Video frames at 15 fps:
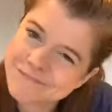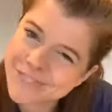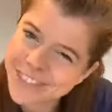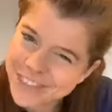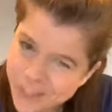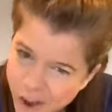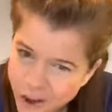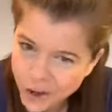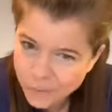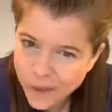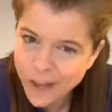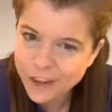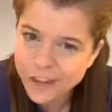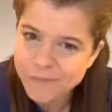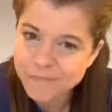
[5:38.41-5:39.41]
Let's talk
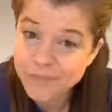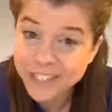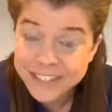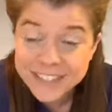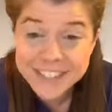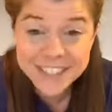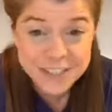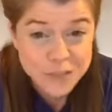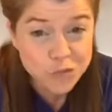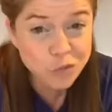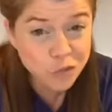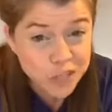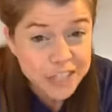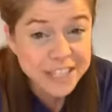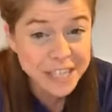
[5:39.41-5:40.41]
about it, because this is
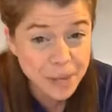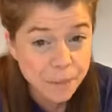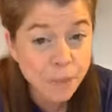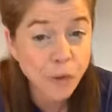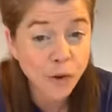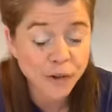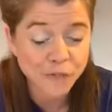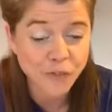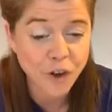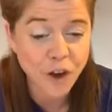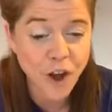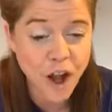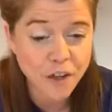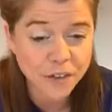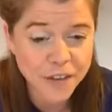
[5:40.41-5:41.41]
really important for our
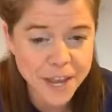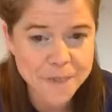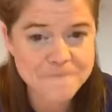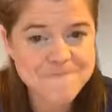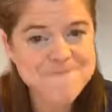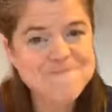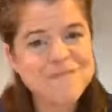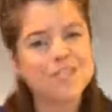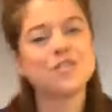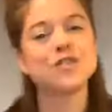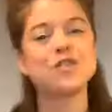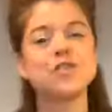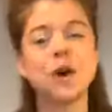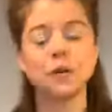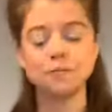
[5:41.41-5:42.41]
holiday.
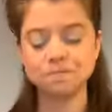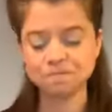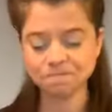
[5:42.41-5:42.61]
So,